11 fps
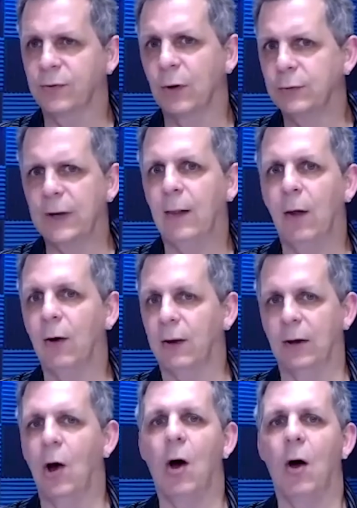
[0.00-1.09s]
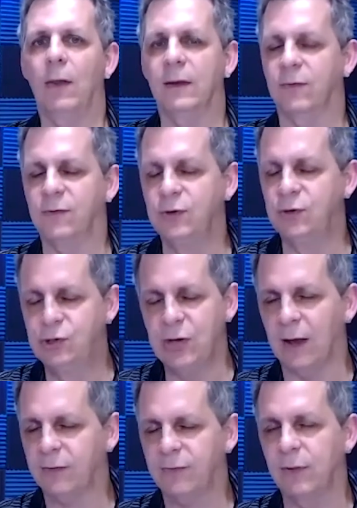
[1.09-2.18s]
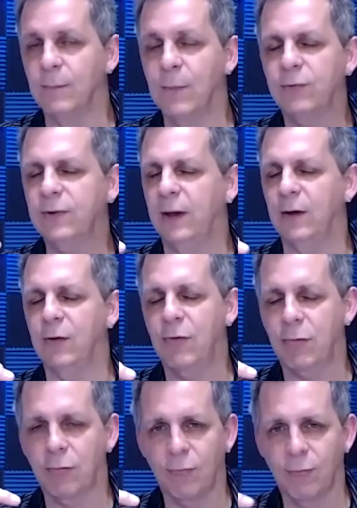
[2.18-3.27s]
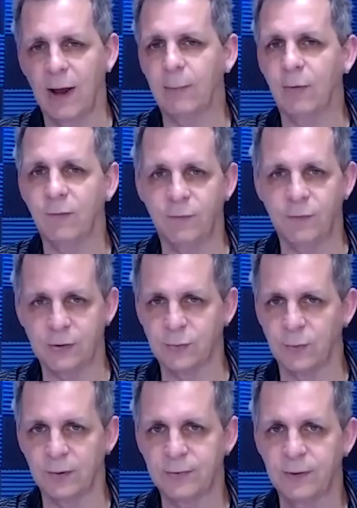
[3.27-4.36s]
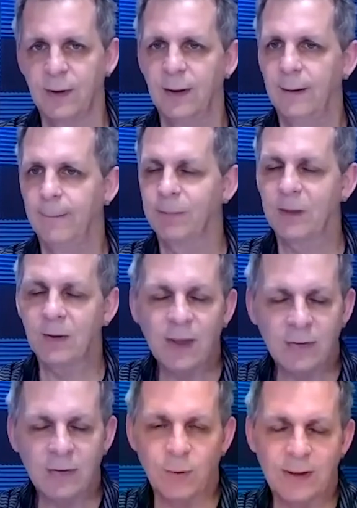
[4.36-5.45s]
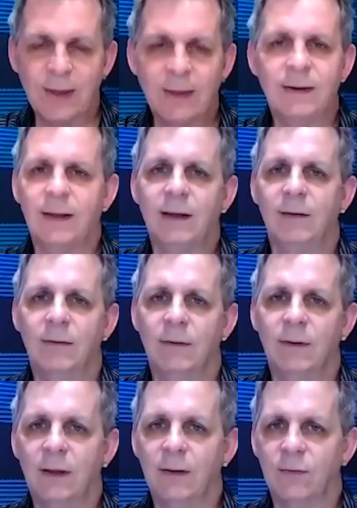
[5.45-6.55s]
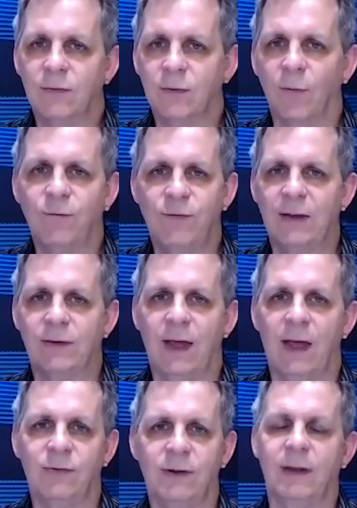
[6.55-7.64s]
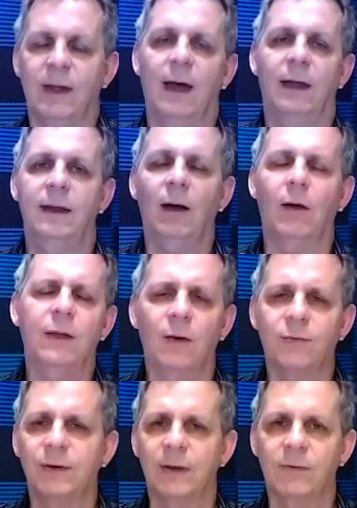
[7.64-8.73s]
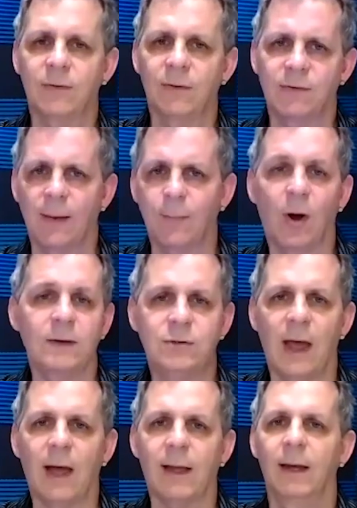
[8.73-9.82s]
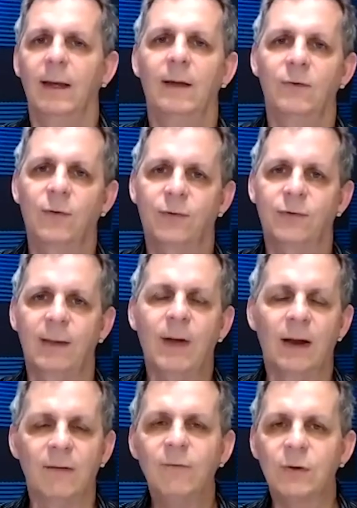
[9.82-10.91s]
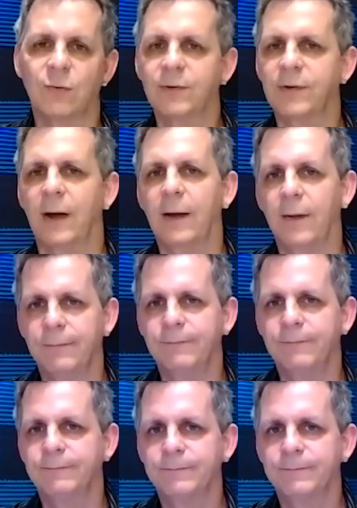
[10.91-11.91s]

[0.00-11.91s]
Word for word: almost no dialogue at all. It's just the most incredible visuals because that's what Gendy is so fantastic at. He, he also did the Samurai Jack, so same kind of visual style.